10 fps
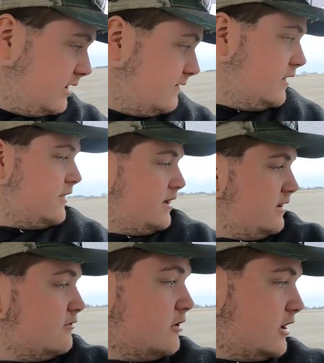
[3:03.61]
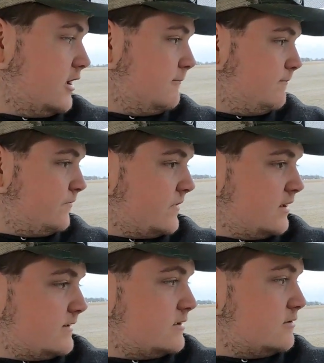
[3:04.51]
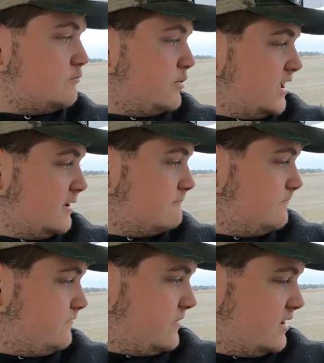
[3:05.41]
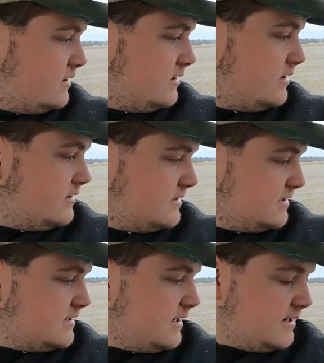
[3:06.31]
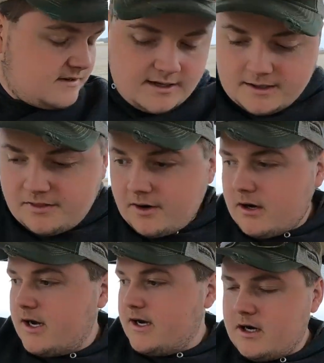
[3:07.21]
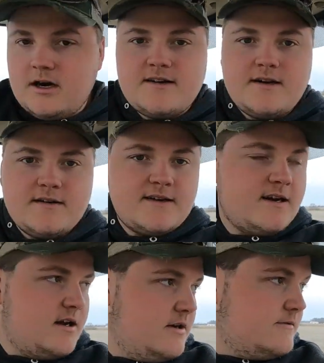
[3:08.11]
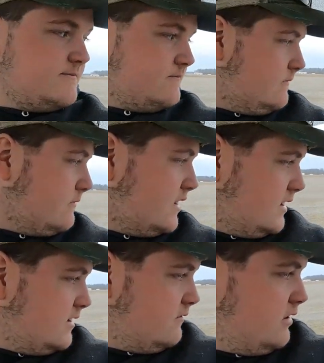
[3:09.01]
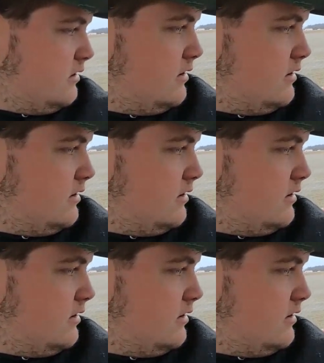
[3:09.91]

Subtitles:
Everything is working, but since it is like 30 degrees outside, and we